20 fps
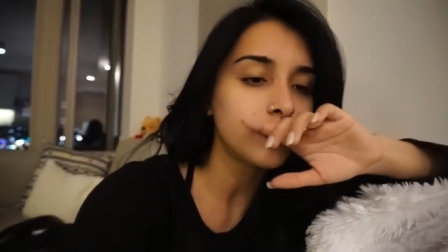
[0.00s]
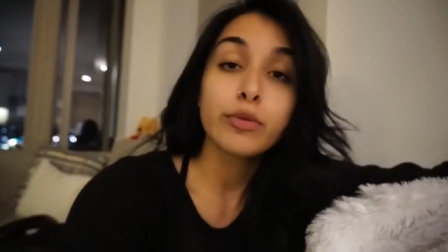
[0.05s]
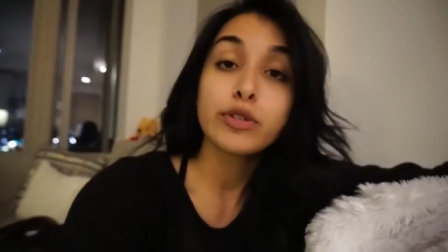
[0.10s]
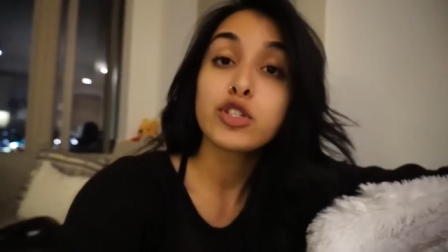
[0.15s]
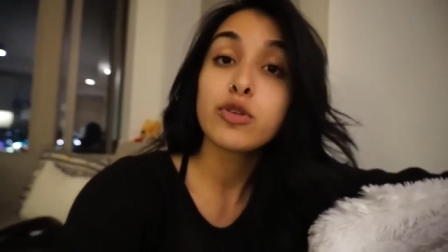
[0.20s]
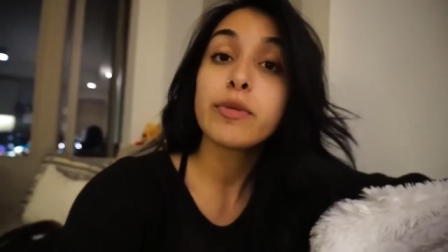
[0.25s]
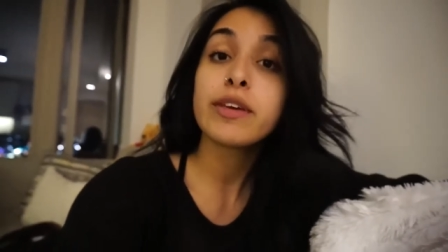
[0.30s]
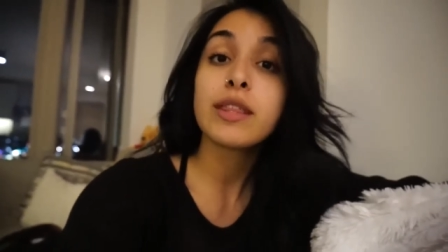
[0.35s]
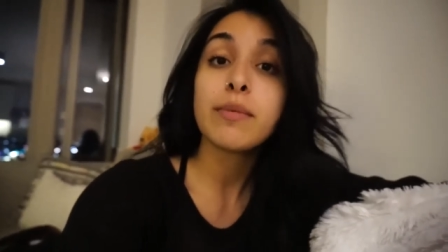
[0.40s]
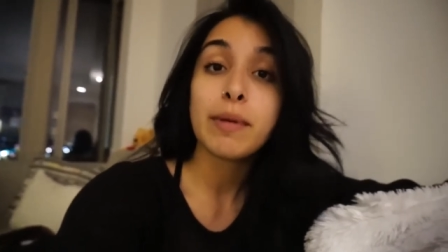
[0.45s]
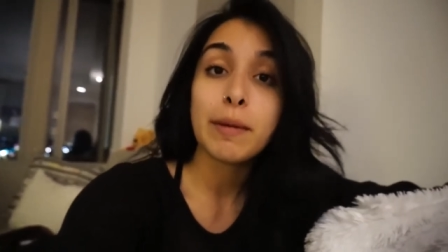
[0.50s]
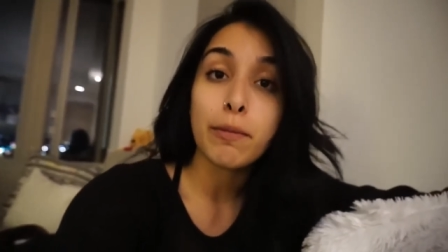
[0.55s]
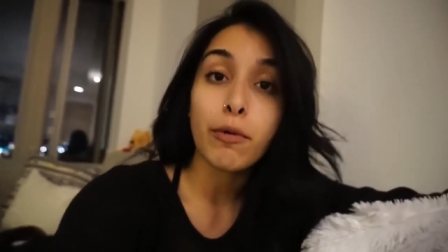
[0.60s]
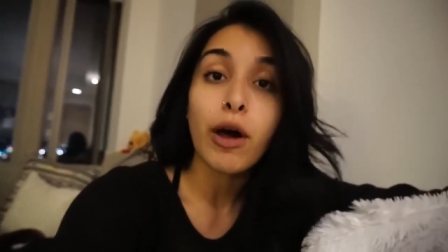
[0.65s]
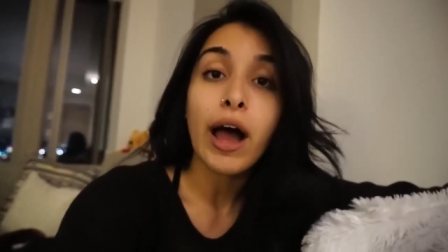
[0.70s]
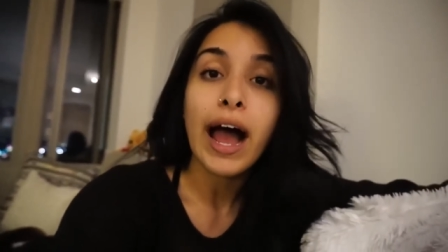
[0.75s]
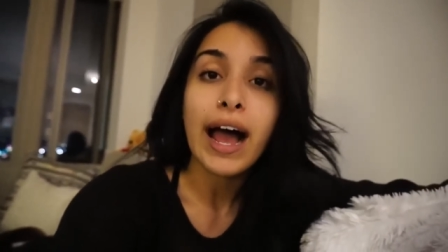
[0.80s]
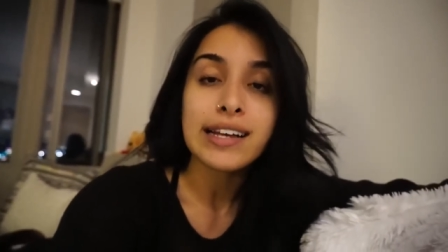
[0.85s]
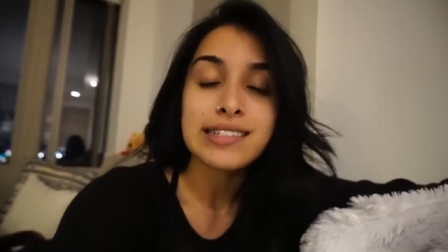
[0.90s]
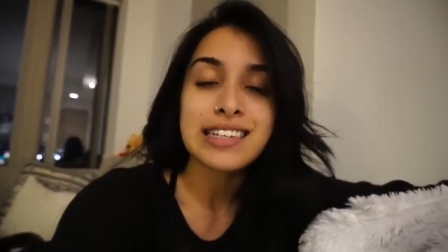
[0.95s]
I'm assuming the people
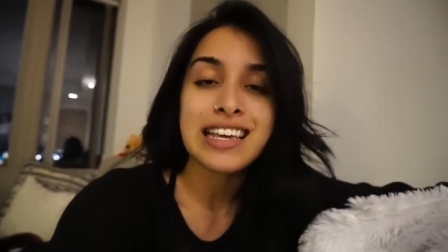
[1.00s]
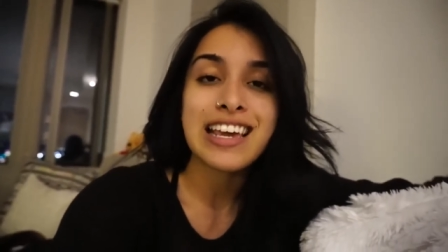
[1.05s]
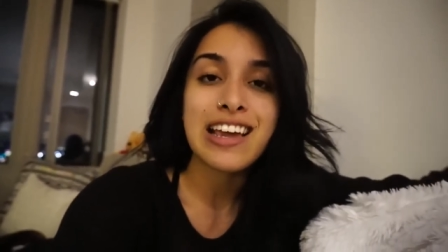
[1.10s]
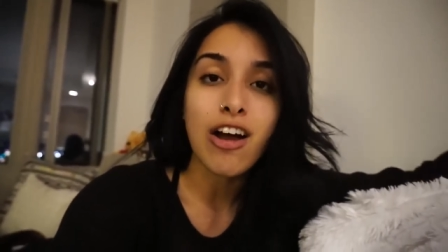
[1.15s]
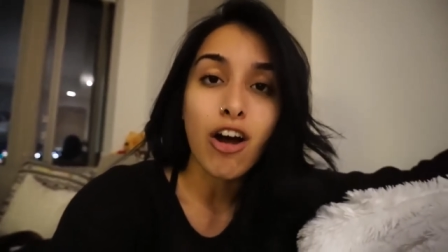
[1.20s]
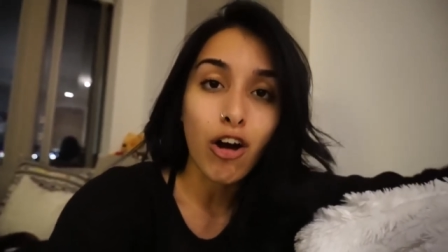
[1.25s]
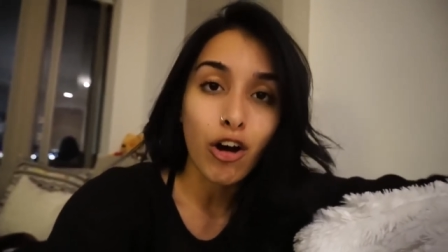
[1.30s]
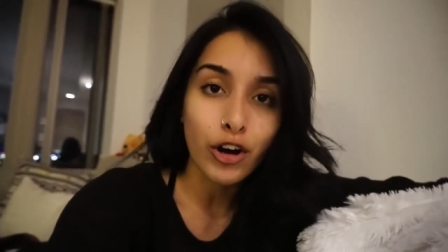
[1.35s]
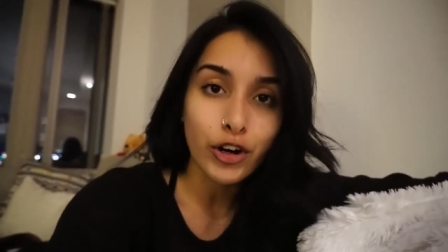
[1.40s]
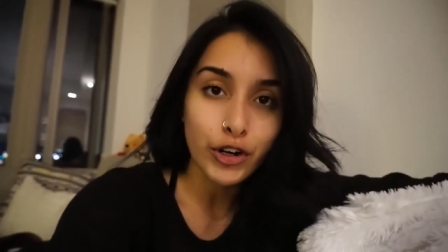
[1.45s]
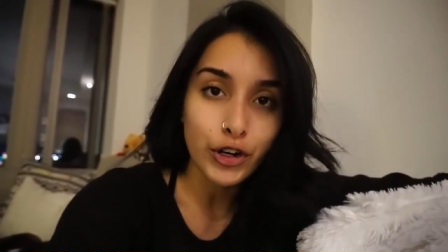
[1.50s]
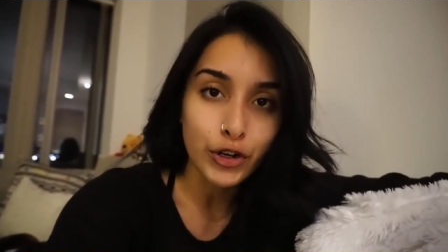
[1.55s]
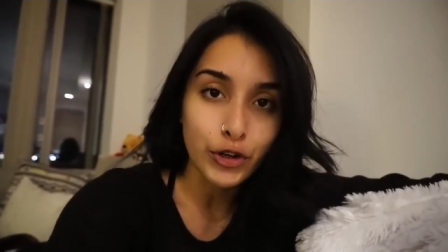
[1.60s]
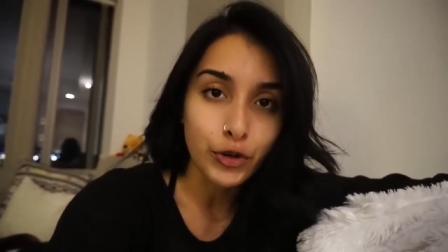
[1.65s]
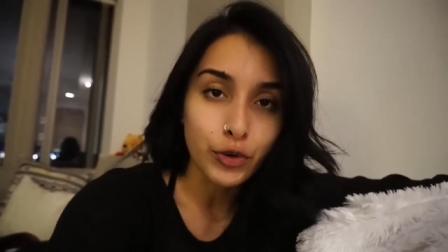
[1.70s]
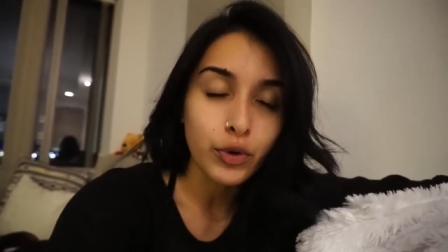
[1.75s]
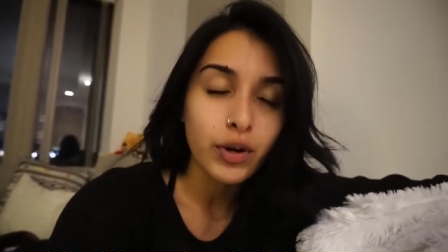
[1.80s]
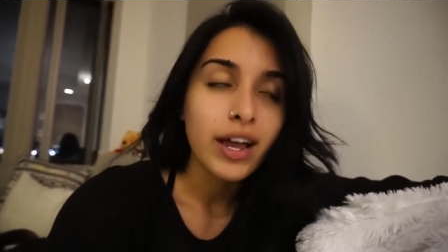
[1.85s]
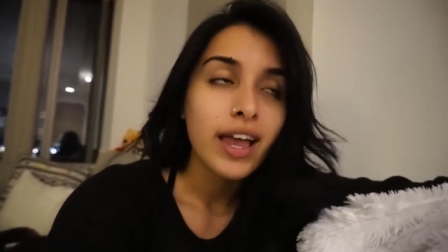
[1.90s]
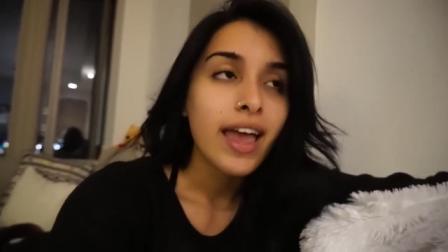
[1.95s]
asking are
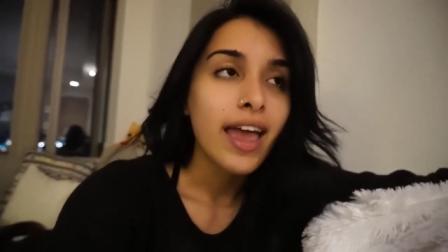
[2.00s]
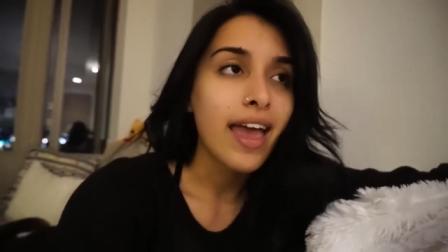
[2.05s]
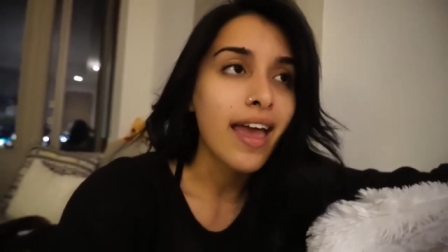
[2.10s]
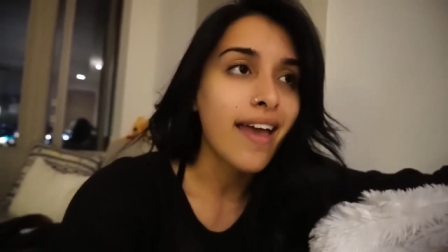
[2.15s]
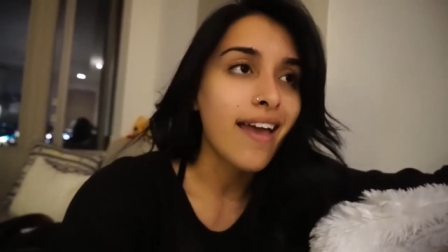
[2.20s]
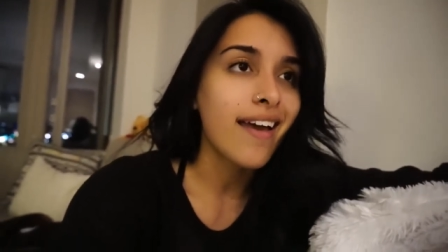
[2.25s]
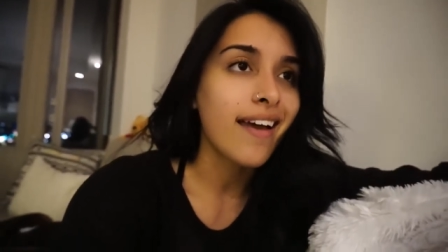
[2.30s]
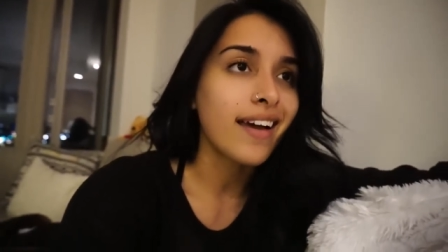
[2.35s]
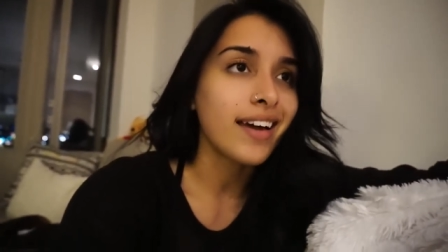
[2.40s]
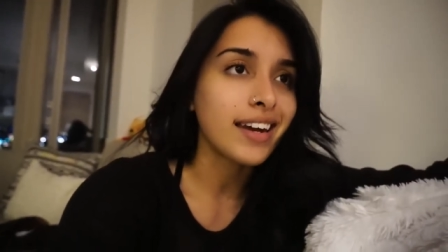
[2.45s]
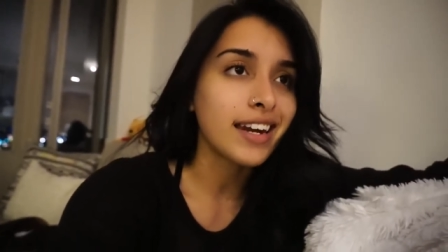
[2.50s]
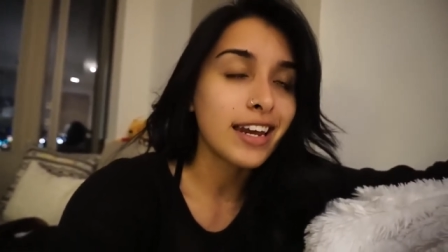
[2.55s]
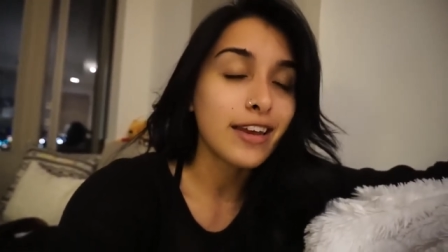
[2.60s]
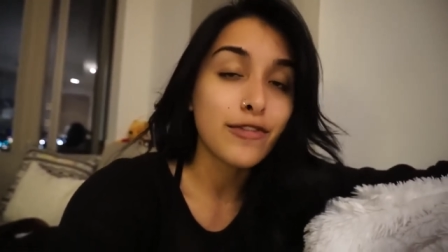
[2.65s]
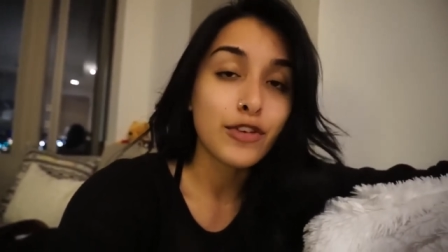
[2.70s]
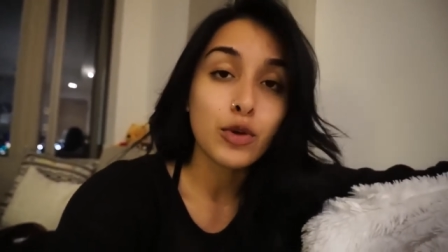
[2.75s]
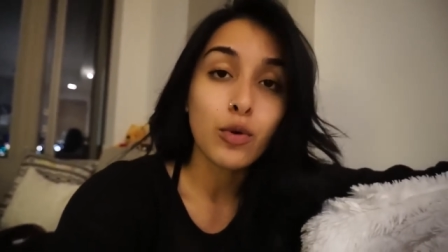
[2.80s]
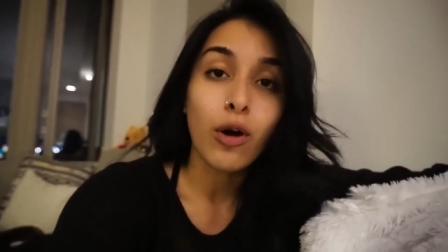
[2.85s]
new and if